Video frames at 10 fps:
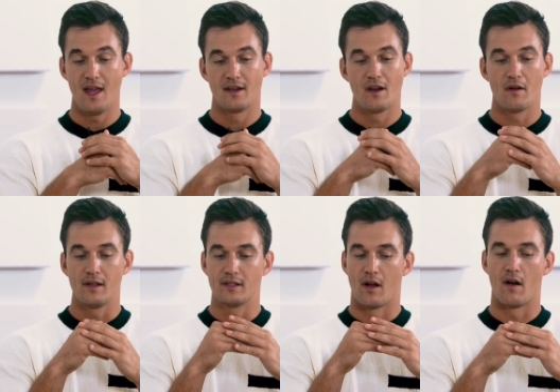Yeah, no,
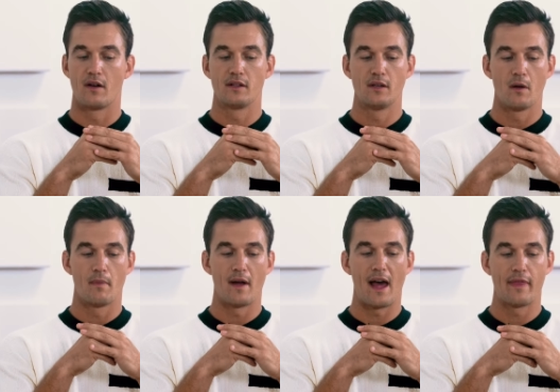it's hard, you know,
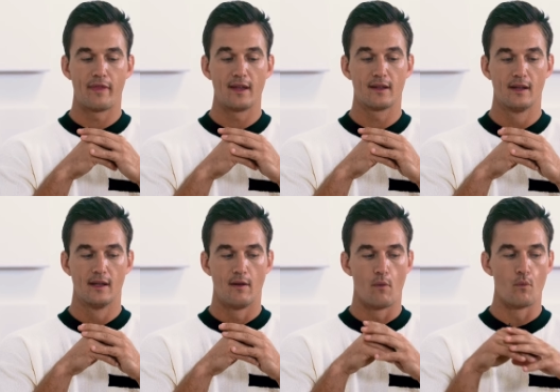but I think
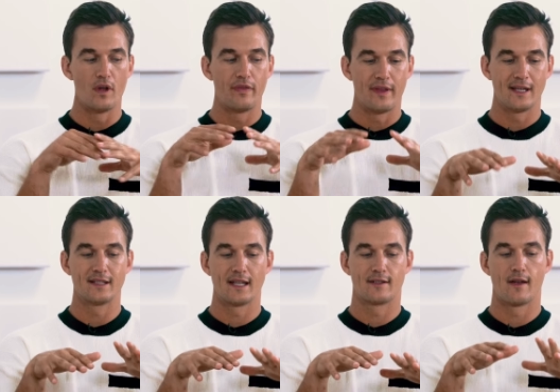when things get